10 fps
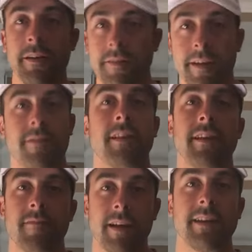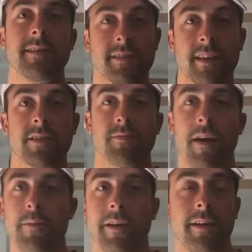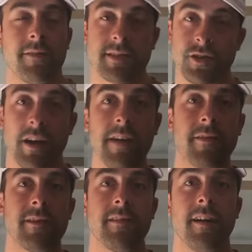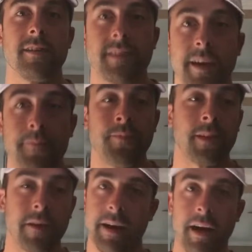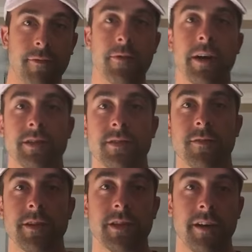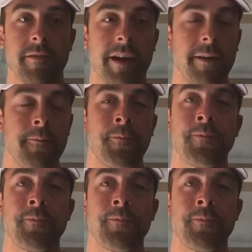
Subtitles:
are you definitely ready to sell this property? If it's a driver, I'll say, great, I have three questions for you, John. You ready?